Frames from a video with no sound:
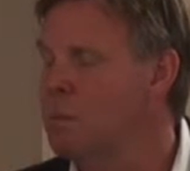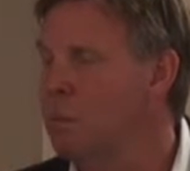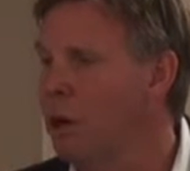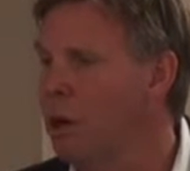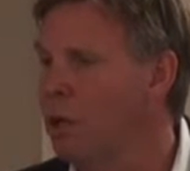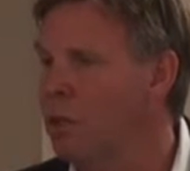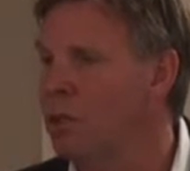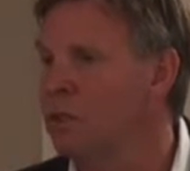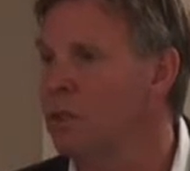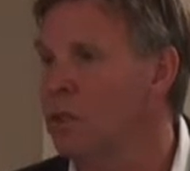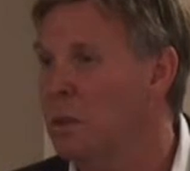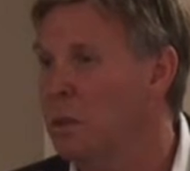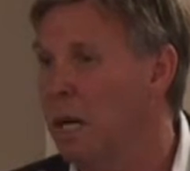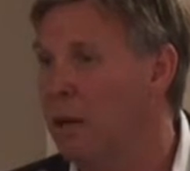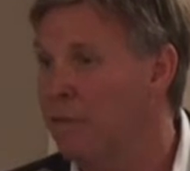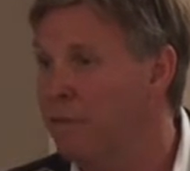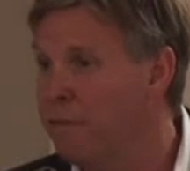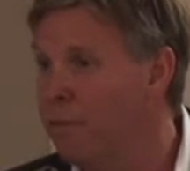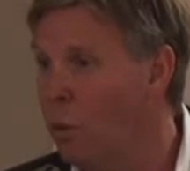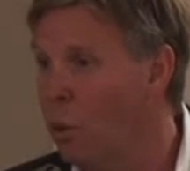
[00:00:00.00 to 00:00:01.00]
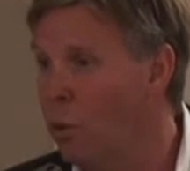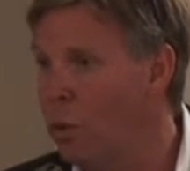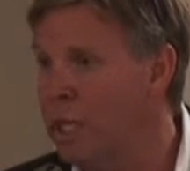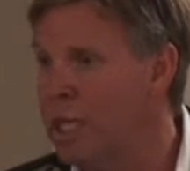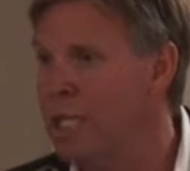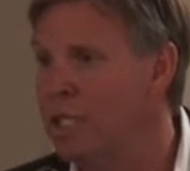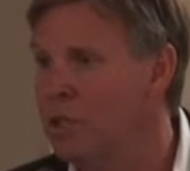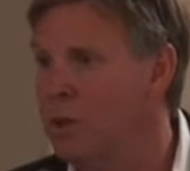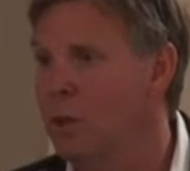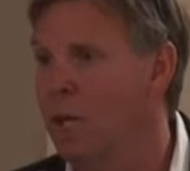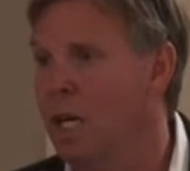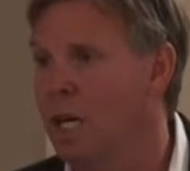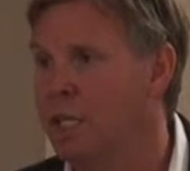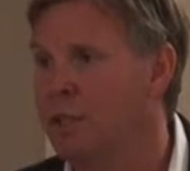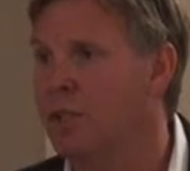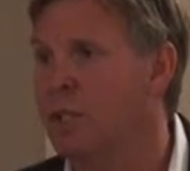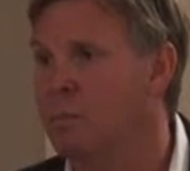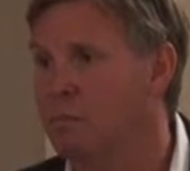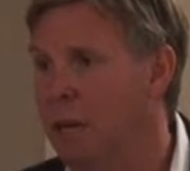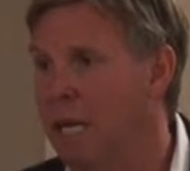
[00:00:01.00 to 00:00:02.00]
particles are about 40 to
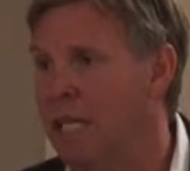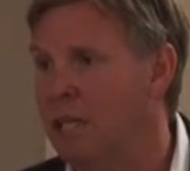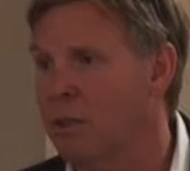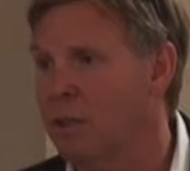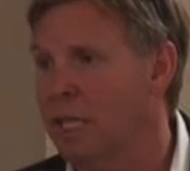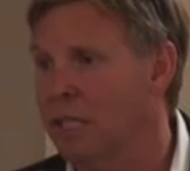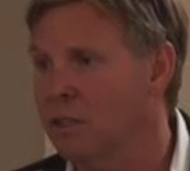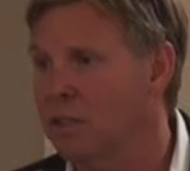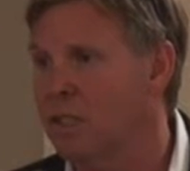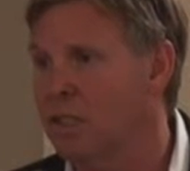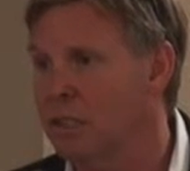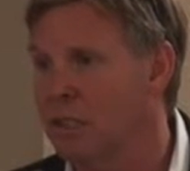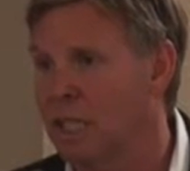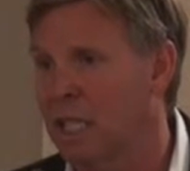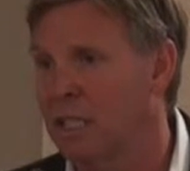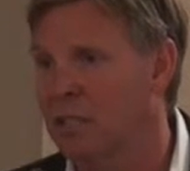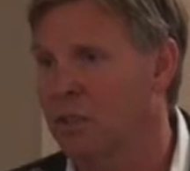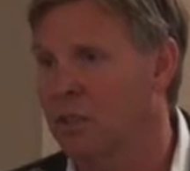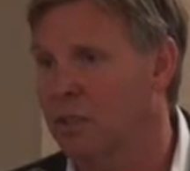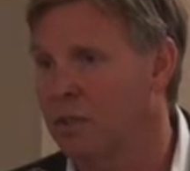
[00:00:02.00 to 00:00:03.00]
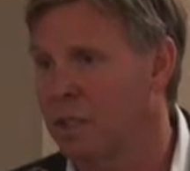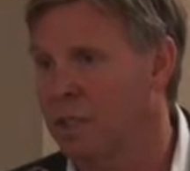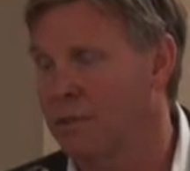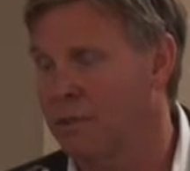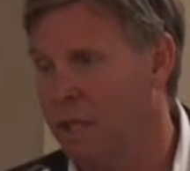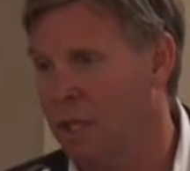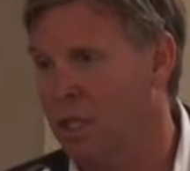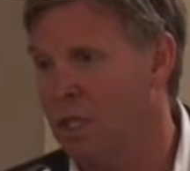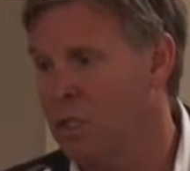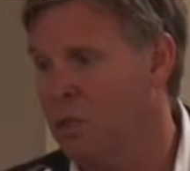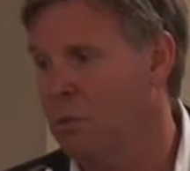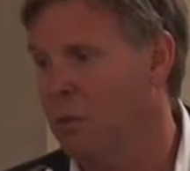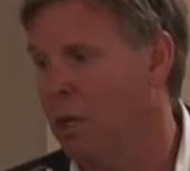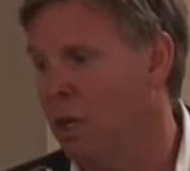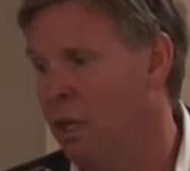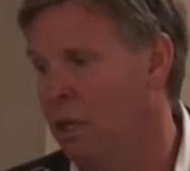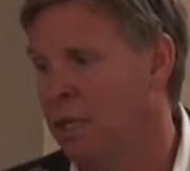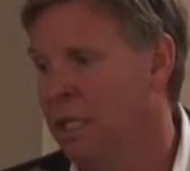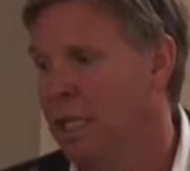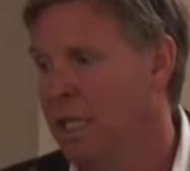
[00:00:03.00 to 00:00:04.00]
100 microns in size, so they're very
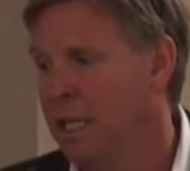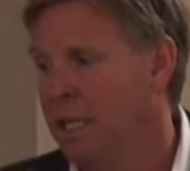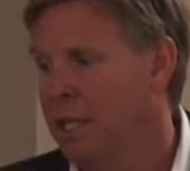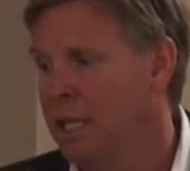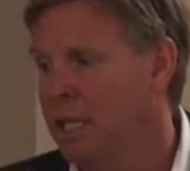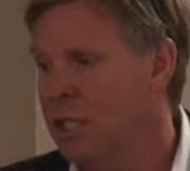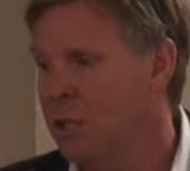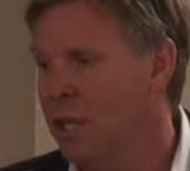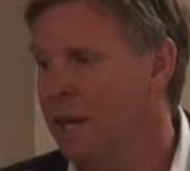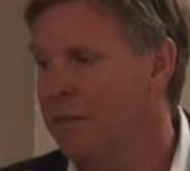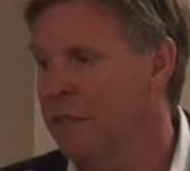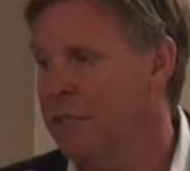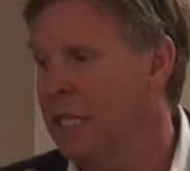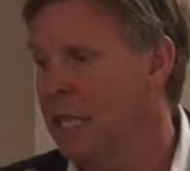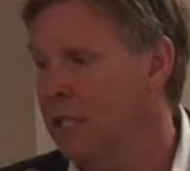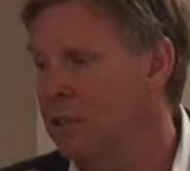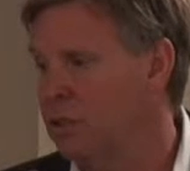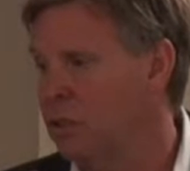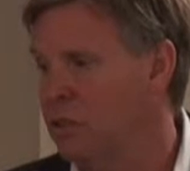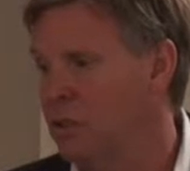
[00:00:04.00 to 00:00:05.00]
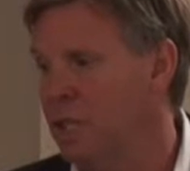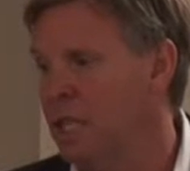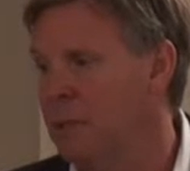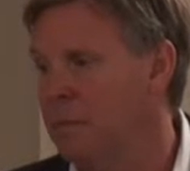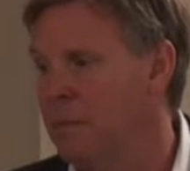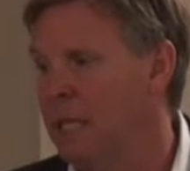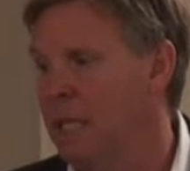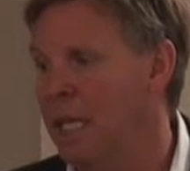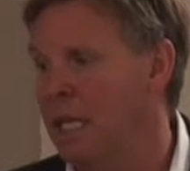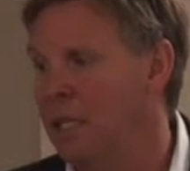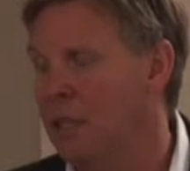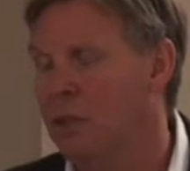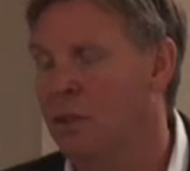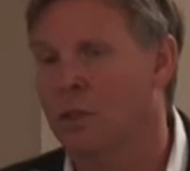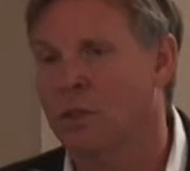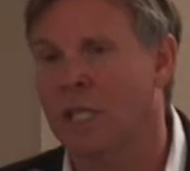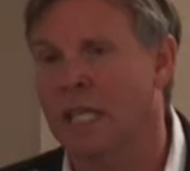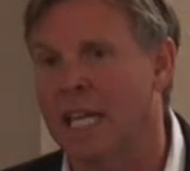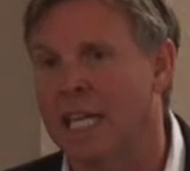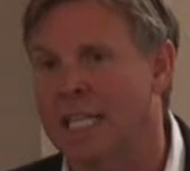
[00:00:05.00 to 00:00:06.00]
small. They travel downstream and
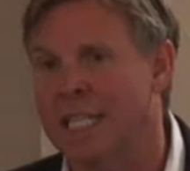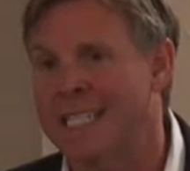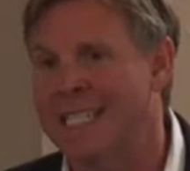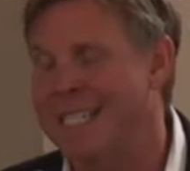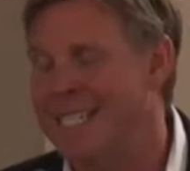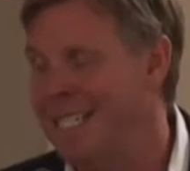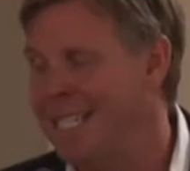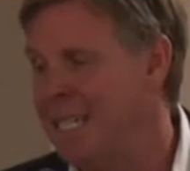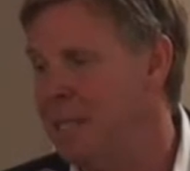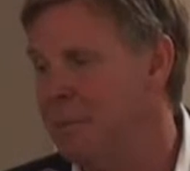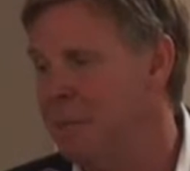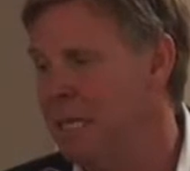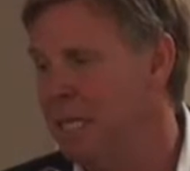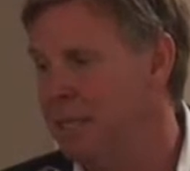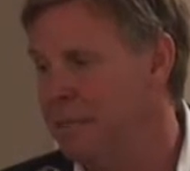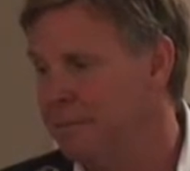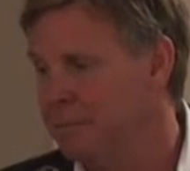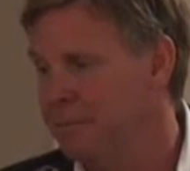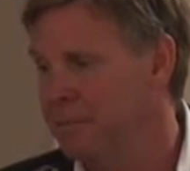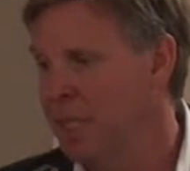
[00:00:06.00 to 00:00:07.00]
create ischemia.